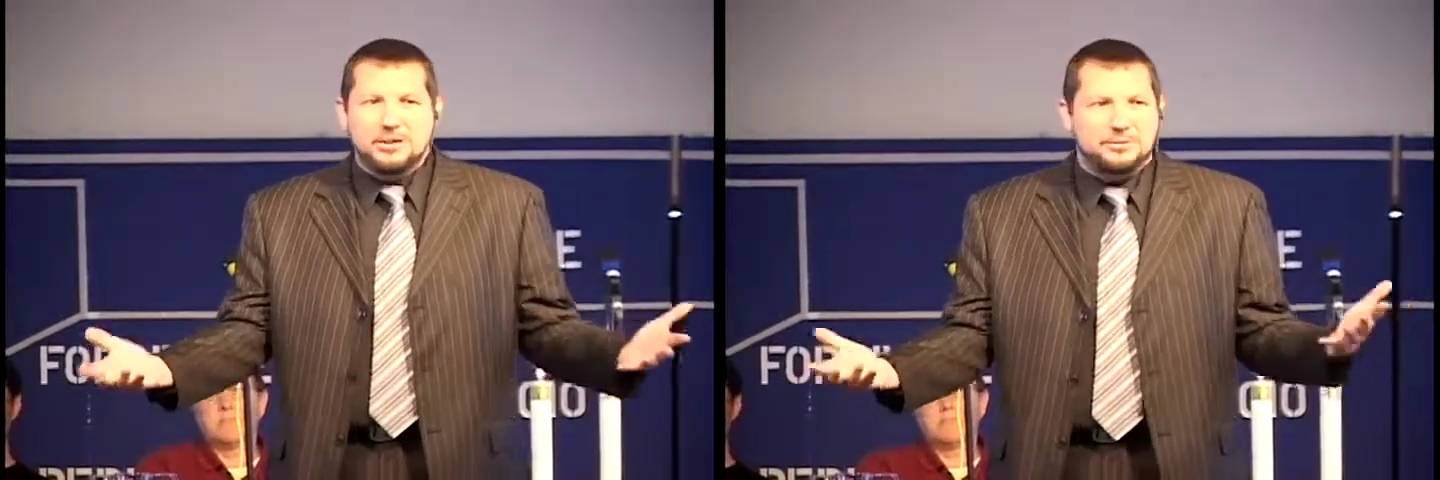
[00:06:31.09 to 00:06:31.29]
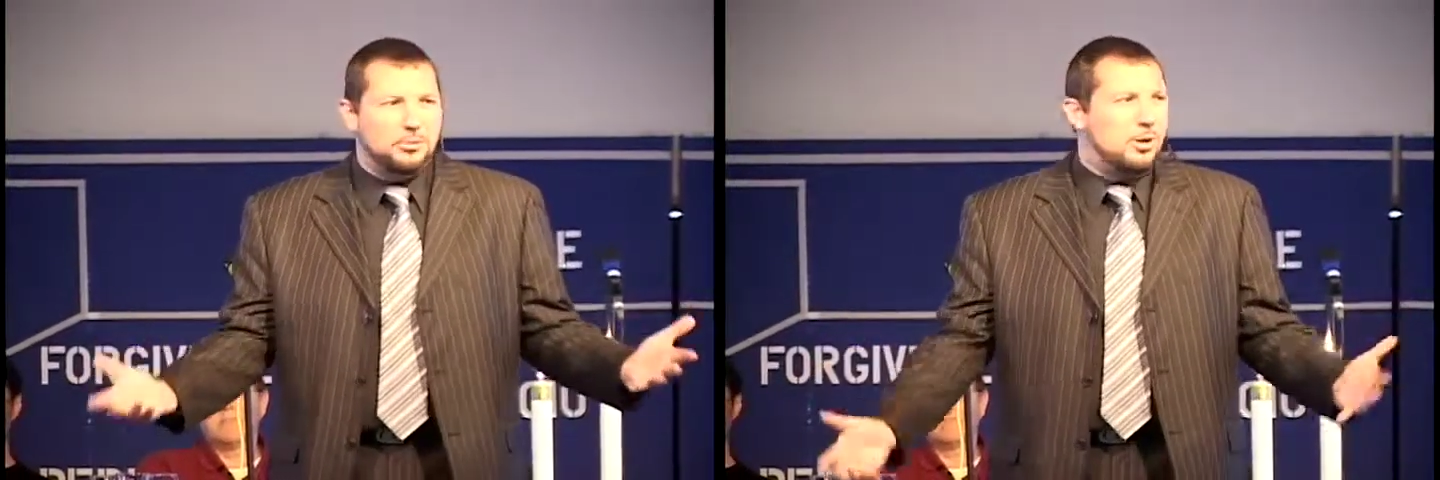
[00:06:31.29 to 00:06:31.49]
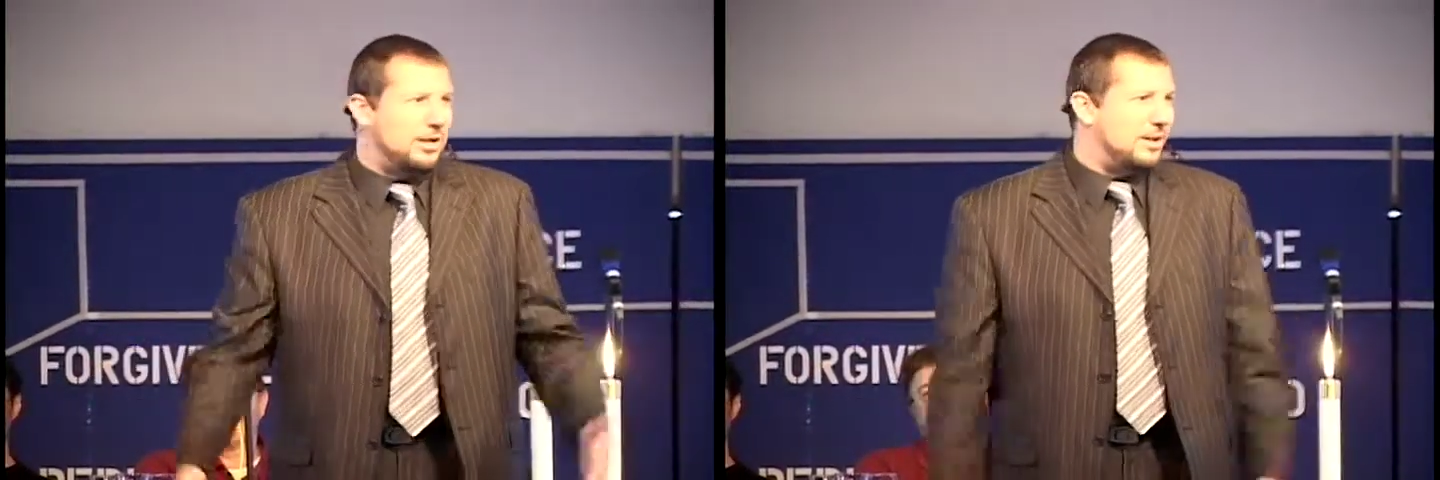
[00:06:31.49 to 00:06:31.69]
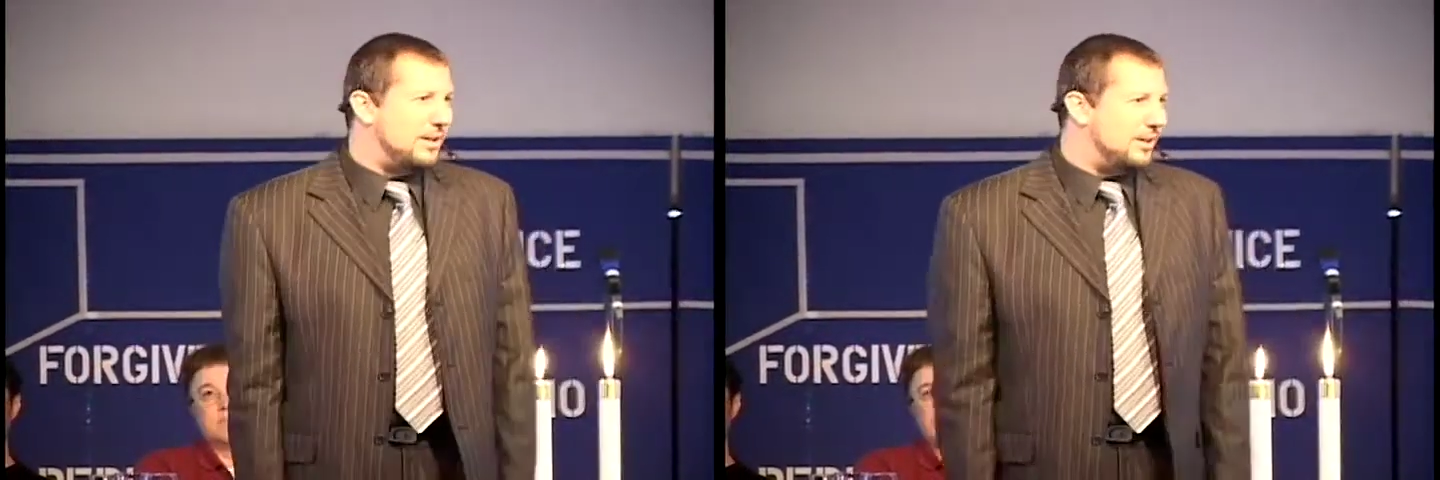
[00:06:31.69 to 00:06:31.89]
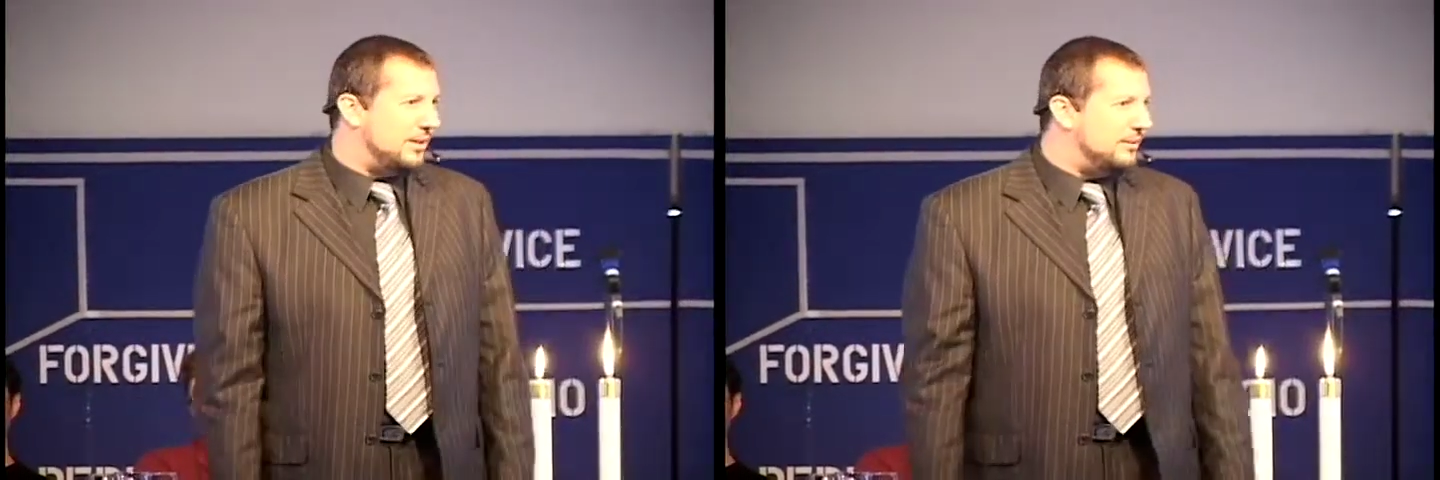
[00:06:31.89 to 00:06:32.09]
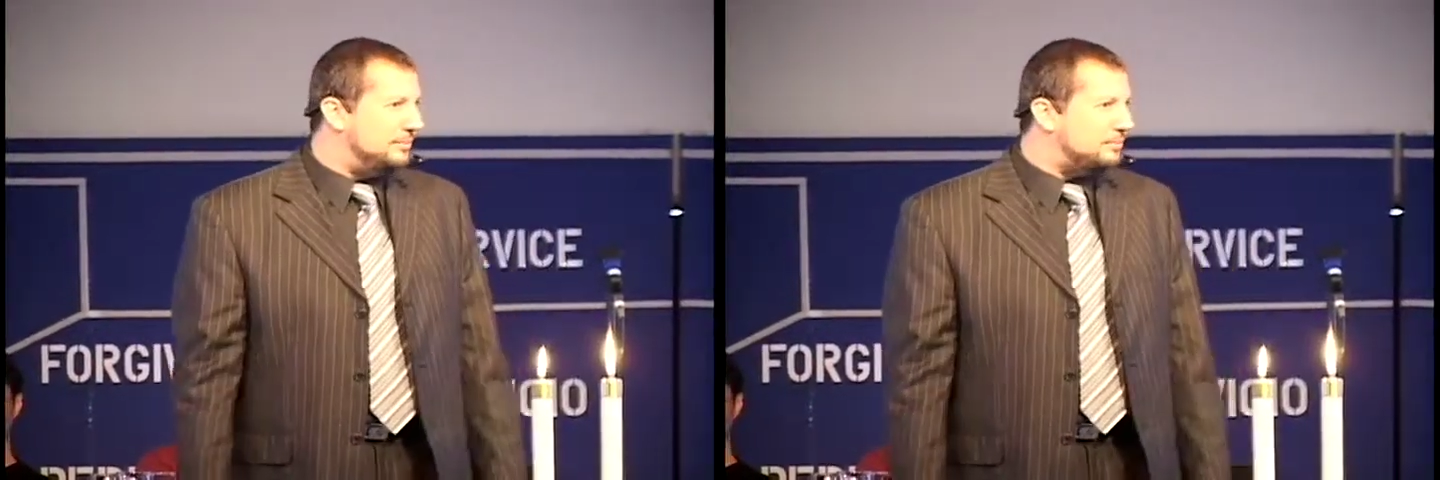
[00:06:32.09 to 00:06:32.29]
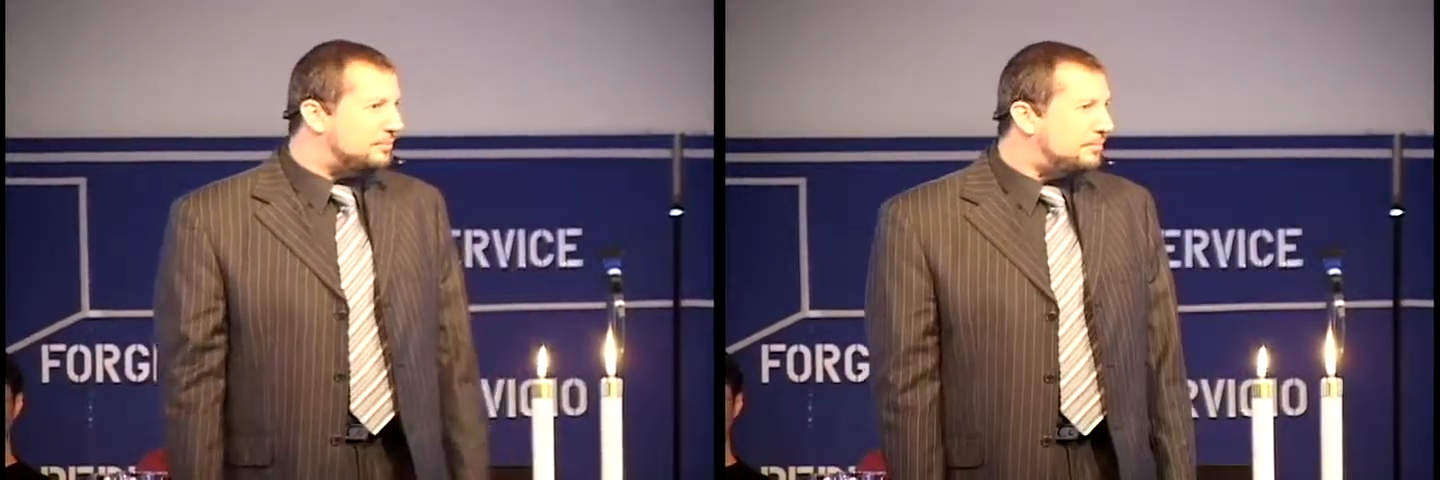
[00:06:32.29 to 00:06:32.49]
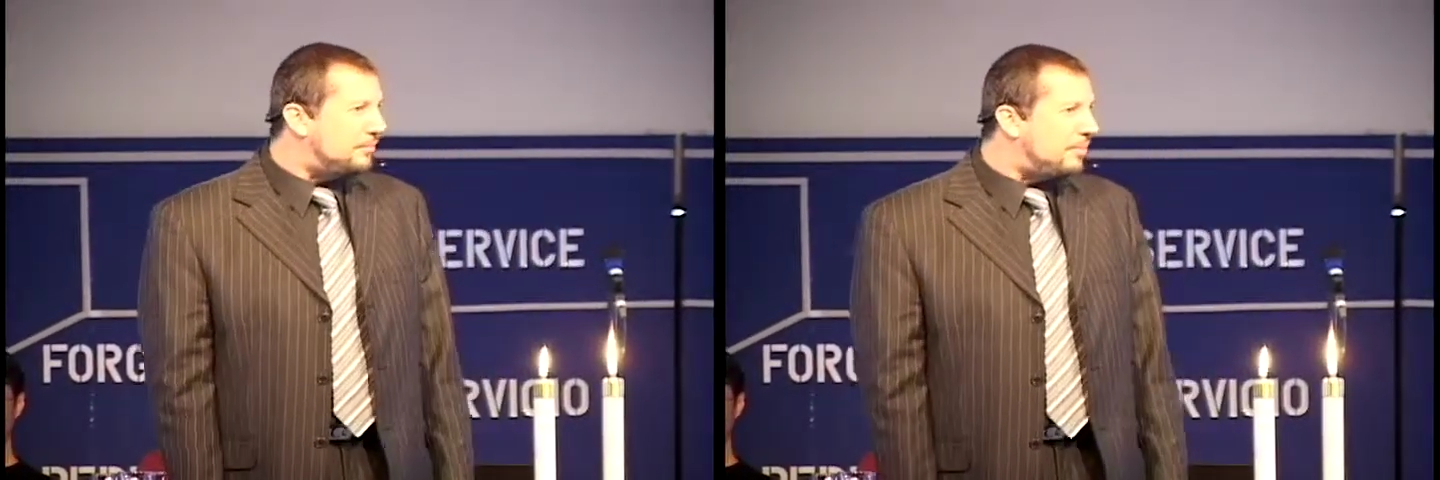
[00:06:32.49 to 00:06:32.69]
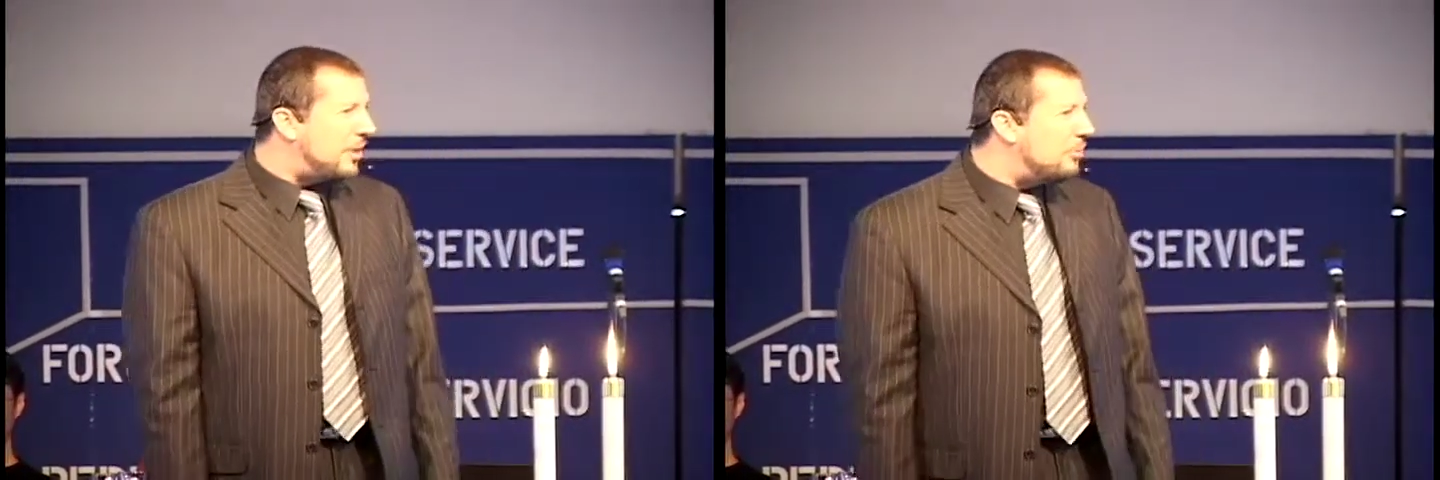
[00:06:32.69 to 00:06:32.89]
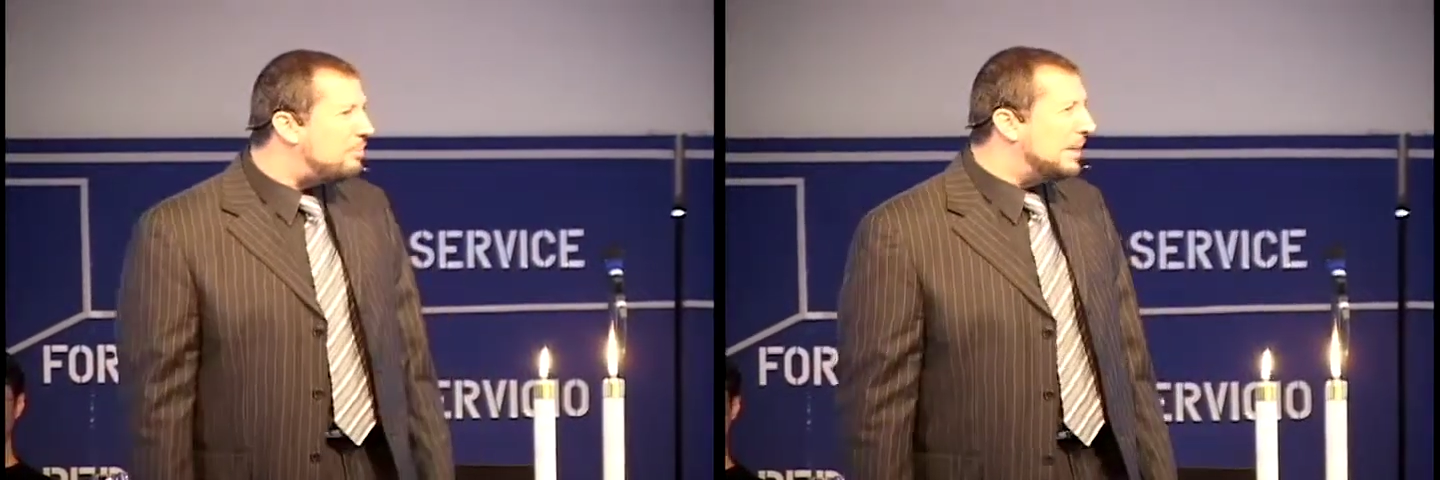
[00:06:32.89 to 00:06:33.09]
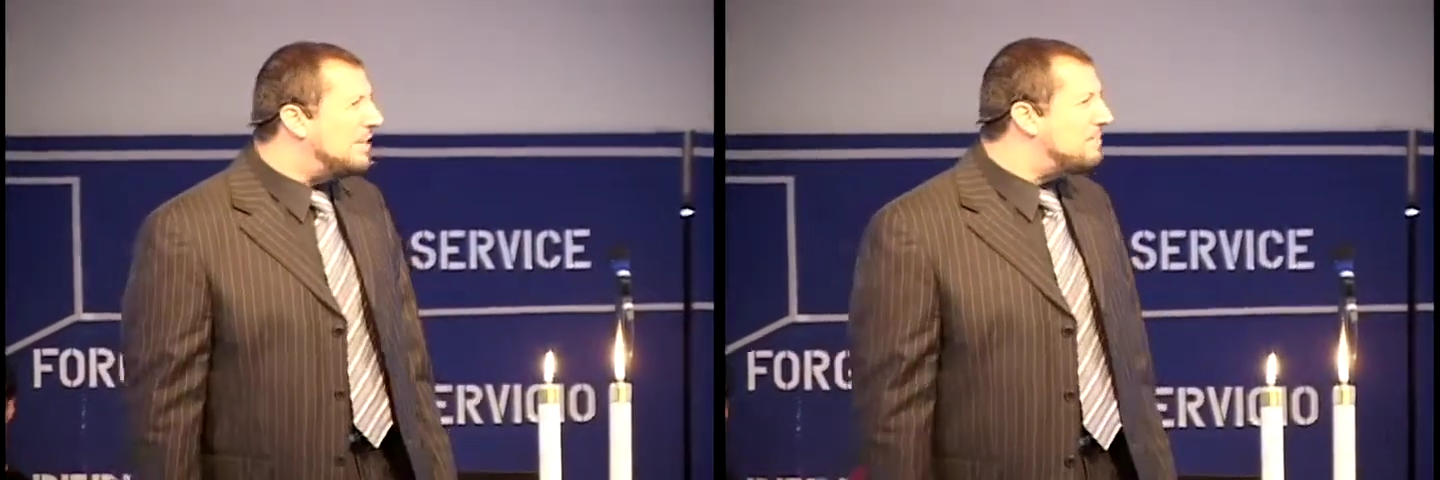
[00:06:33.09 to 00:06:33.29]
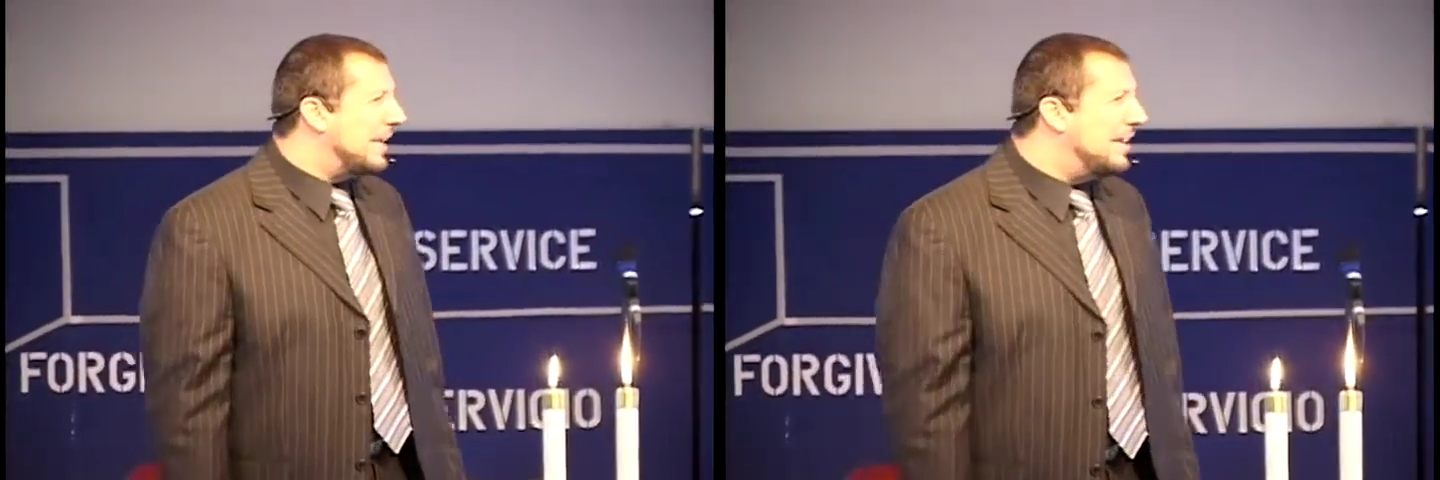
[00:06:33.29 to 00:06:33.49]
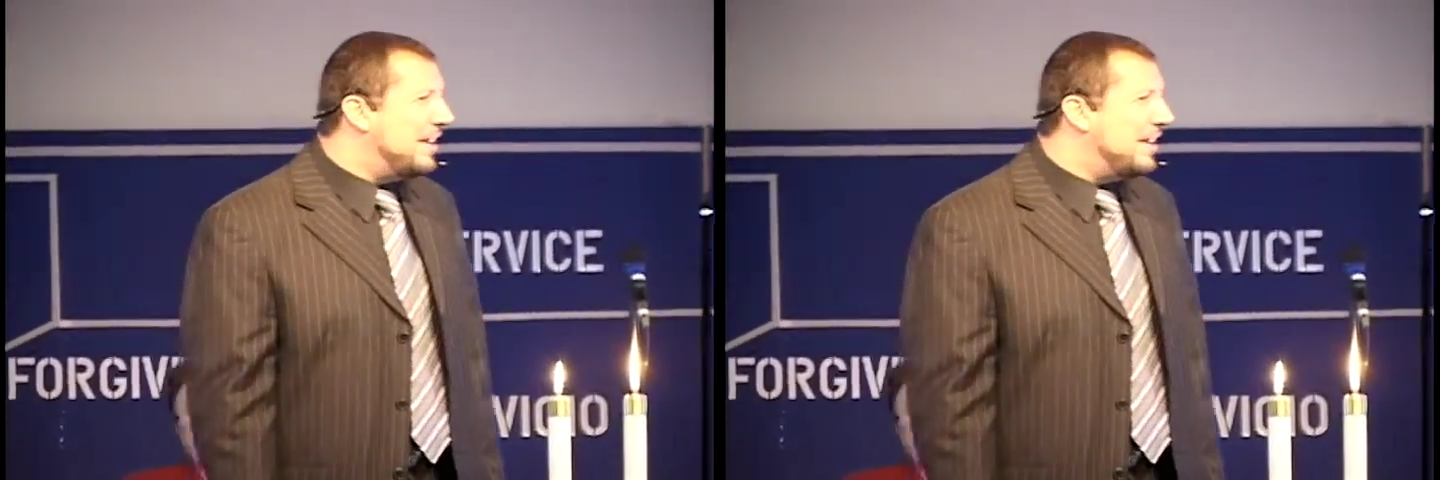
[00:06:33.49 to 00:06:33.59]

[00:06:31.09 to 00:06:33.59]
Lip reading: for one another. Oh, believe me,